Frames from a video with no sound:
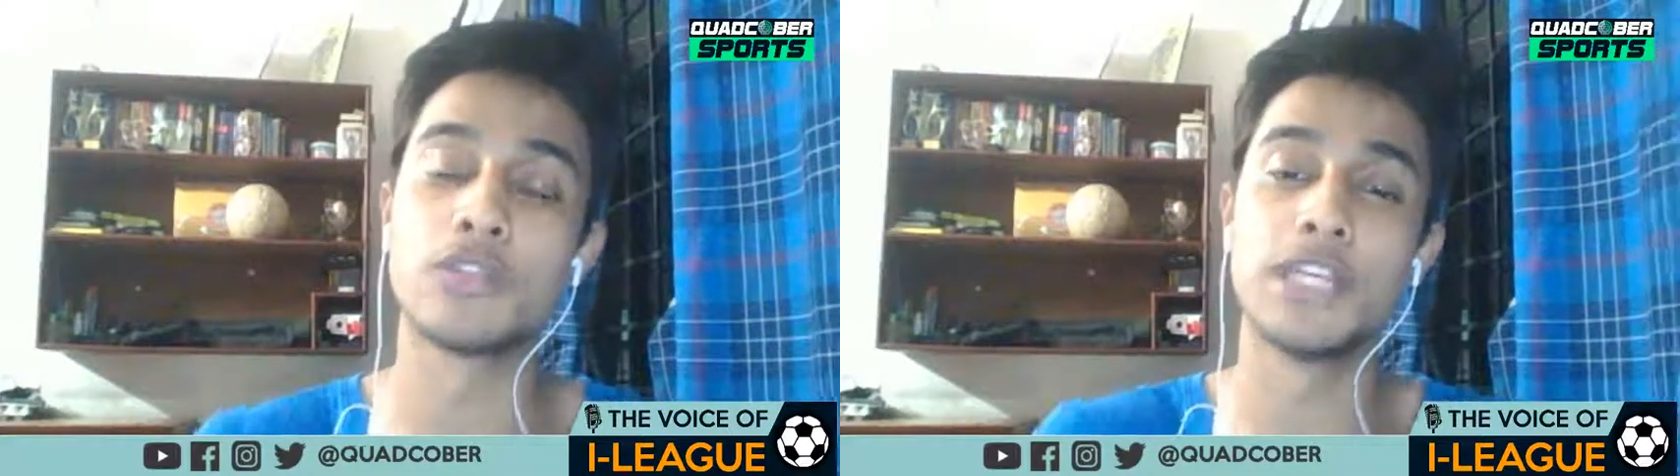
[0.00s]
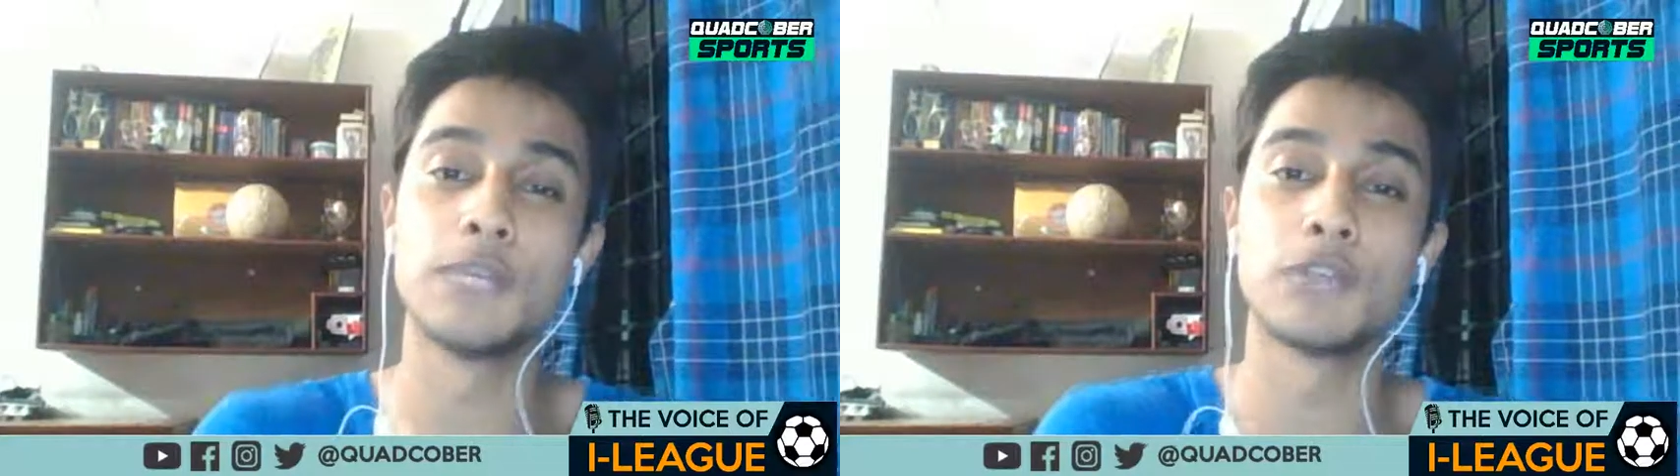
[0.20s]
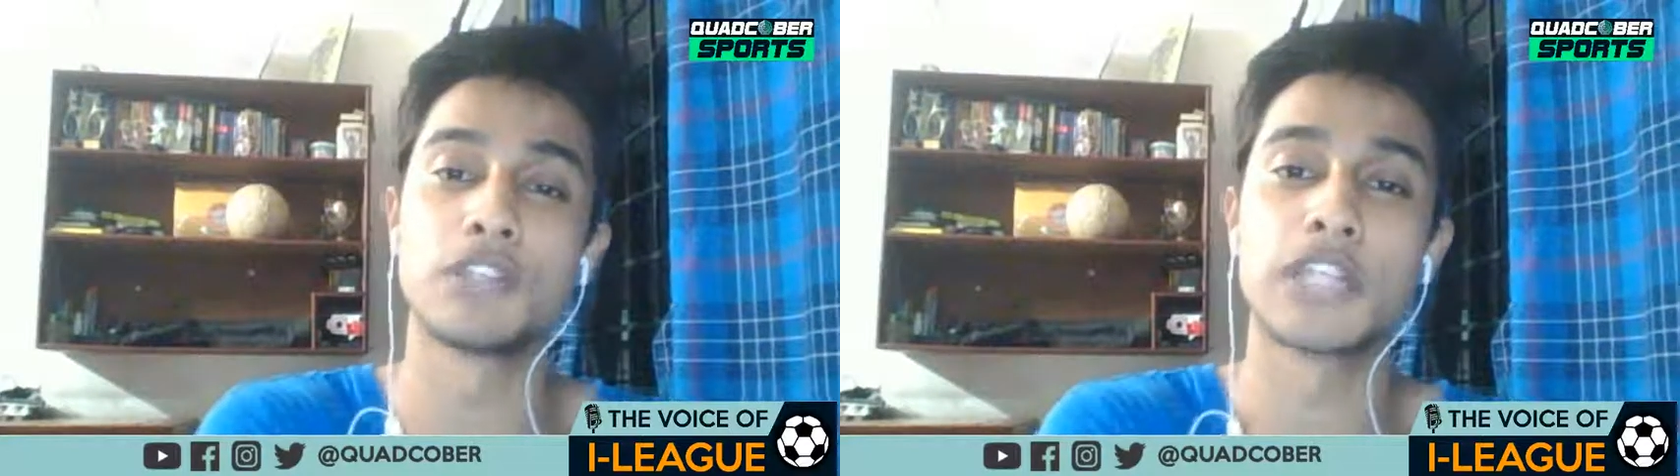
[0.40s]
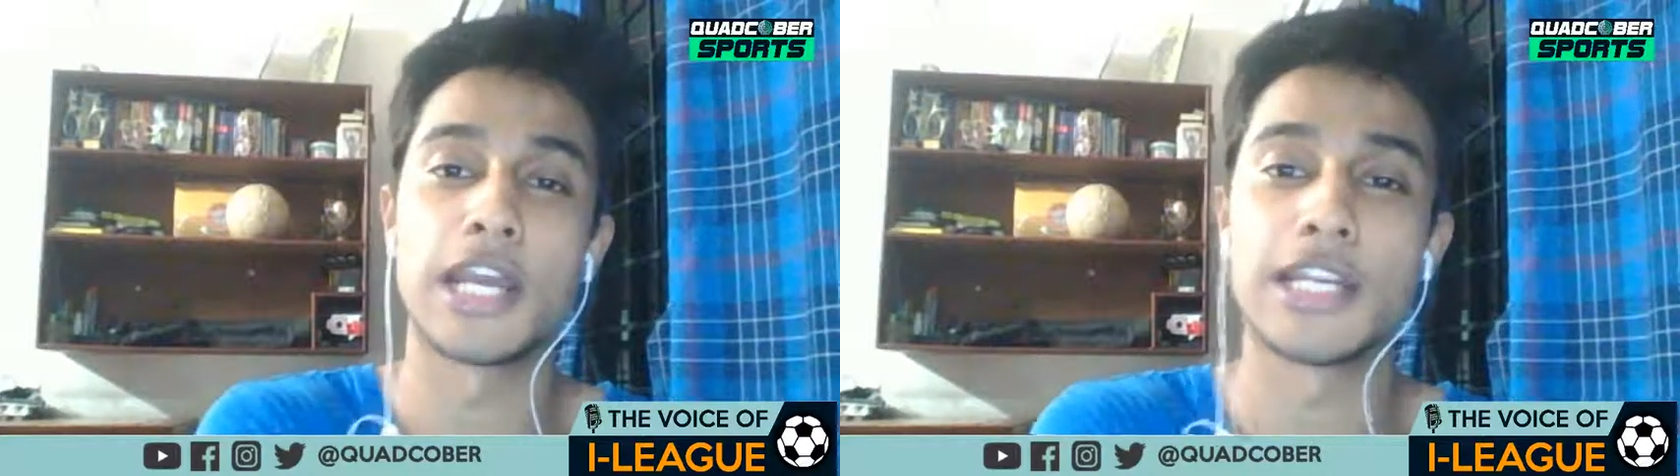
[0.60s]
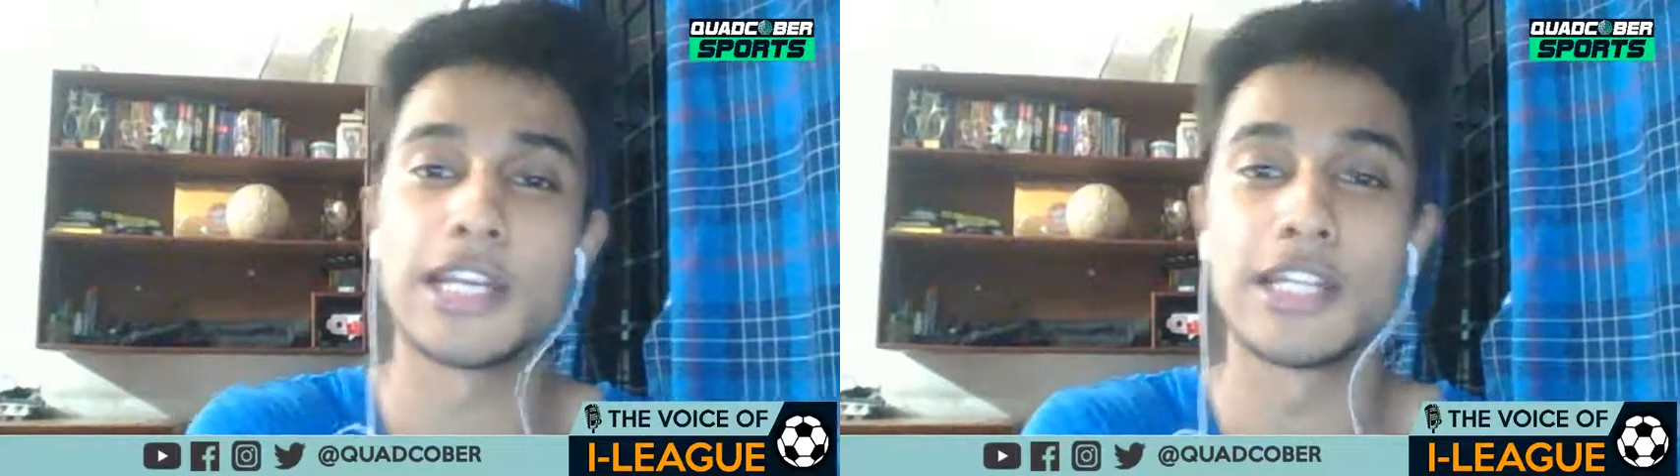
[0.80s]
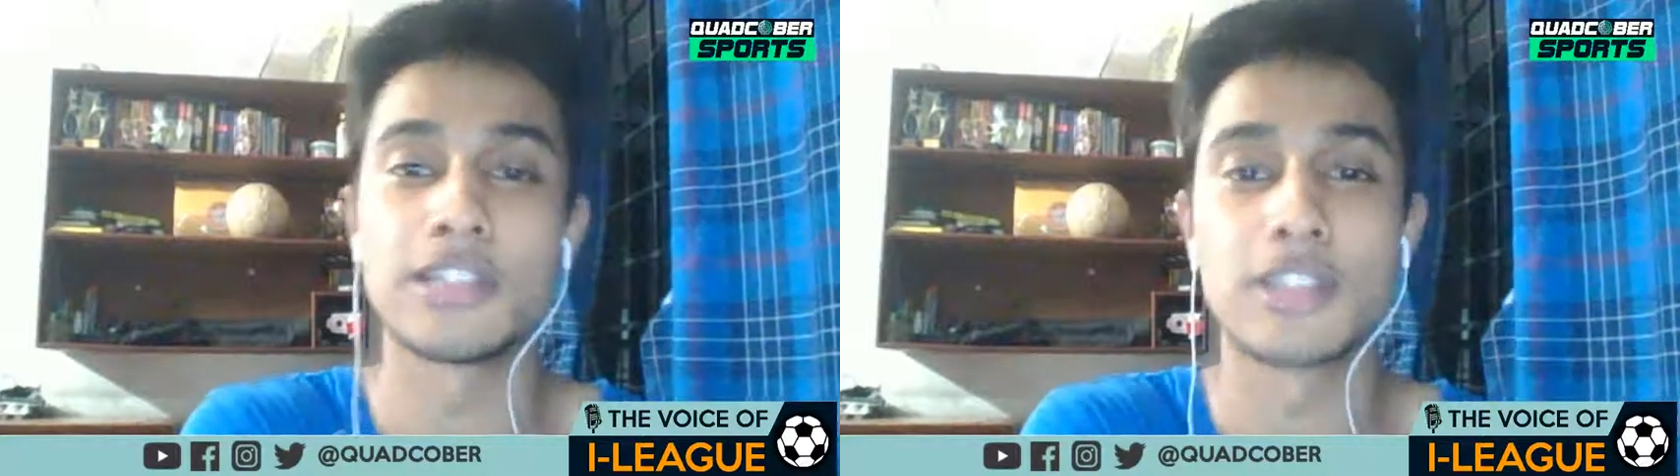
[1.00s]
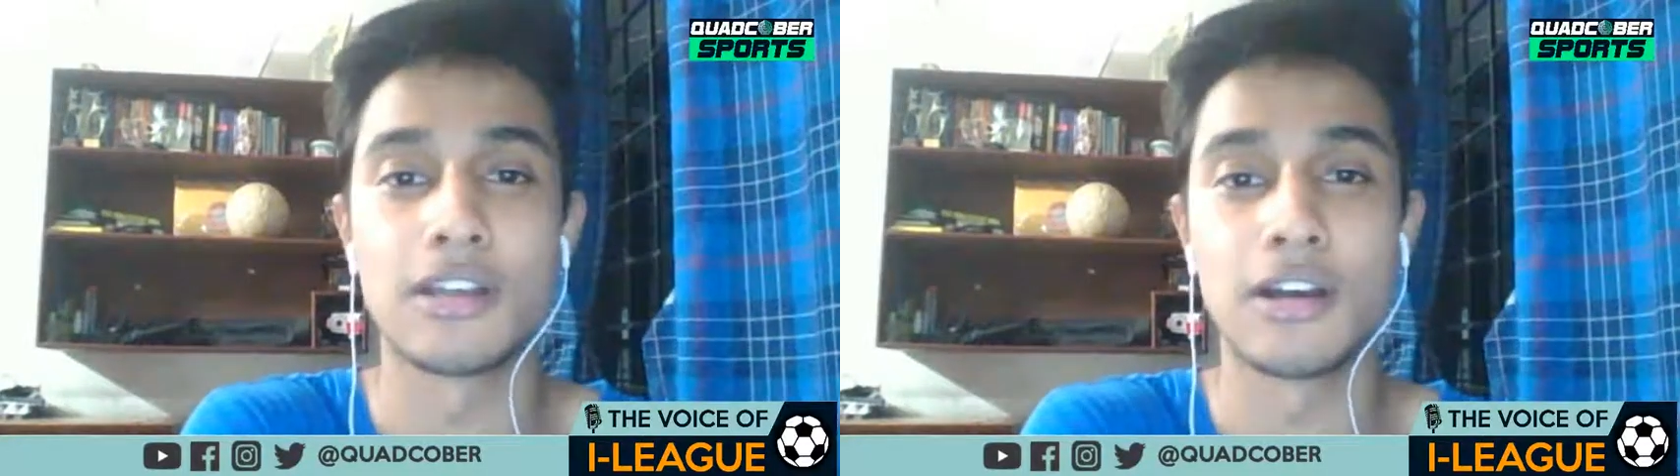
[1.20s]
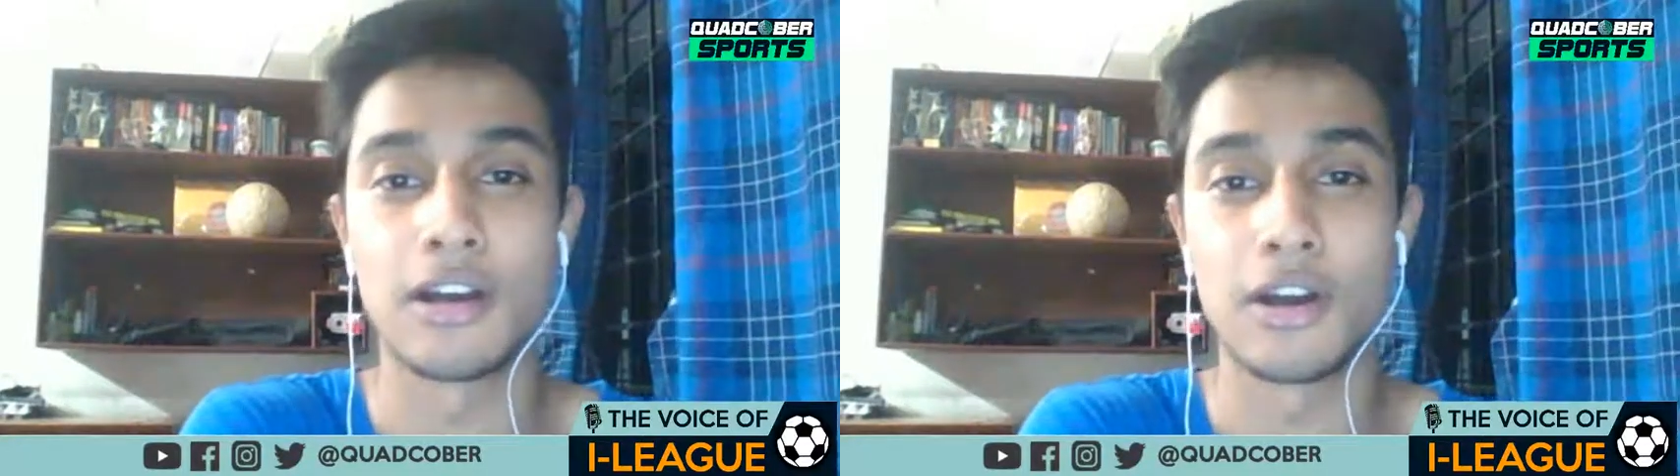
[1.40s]
to see him on the sidelines
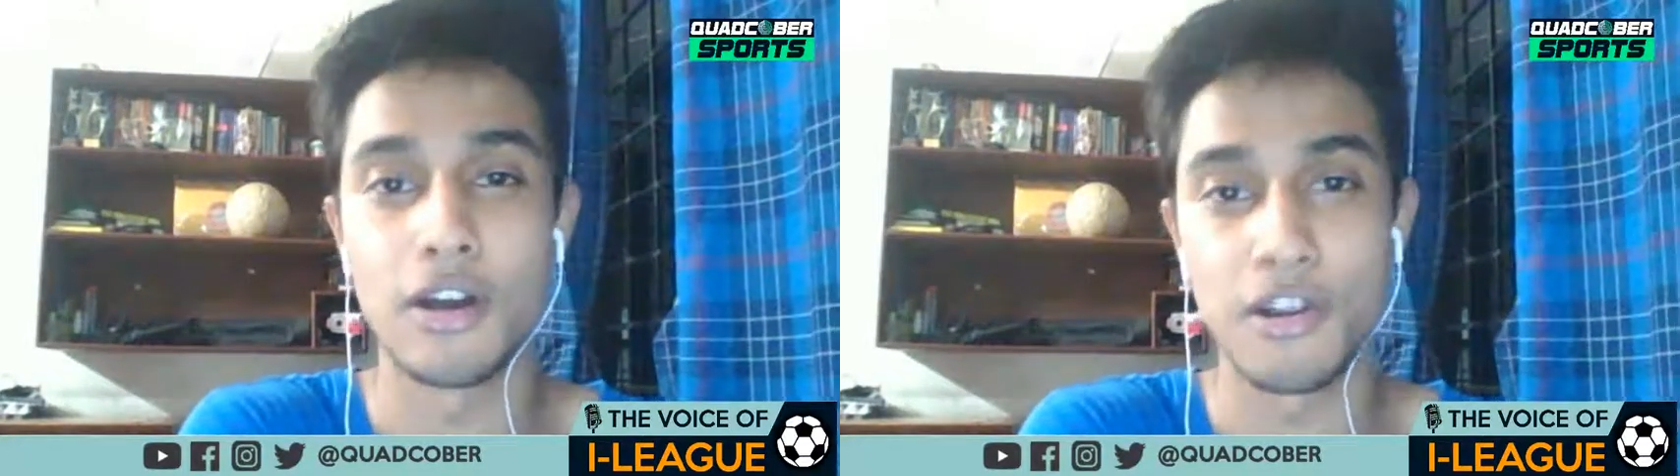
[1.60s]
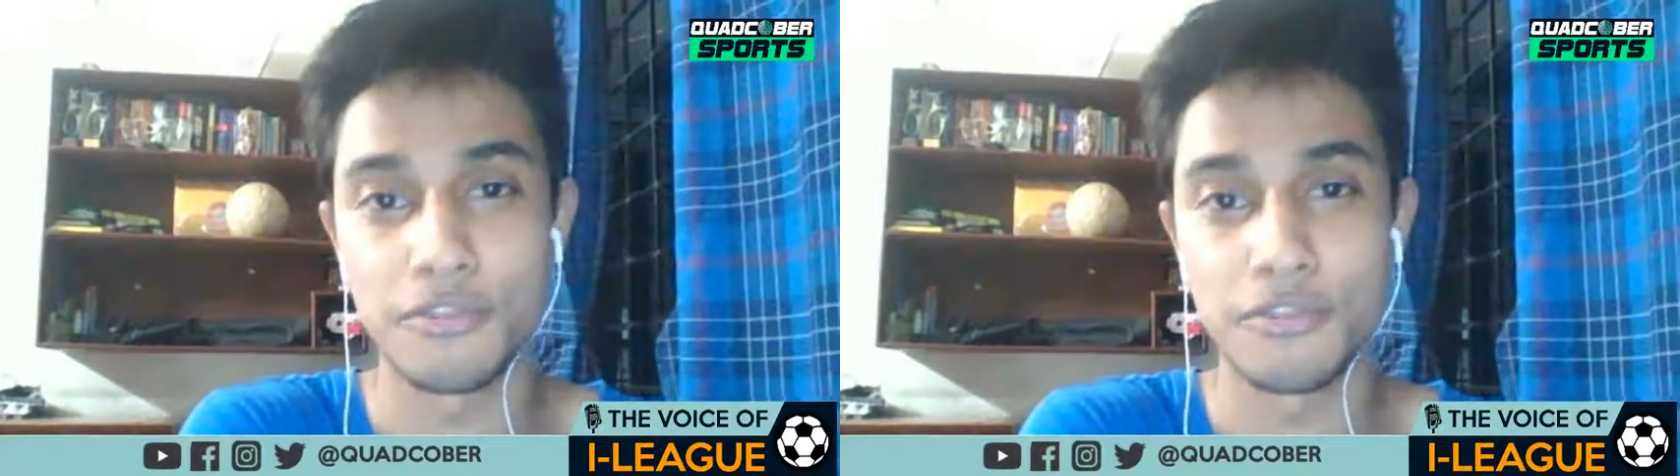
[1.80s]
uh,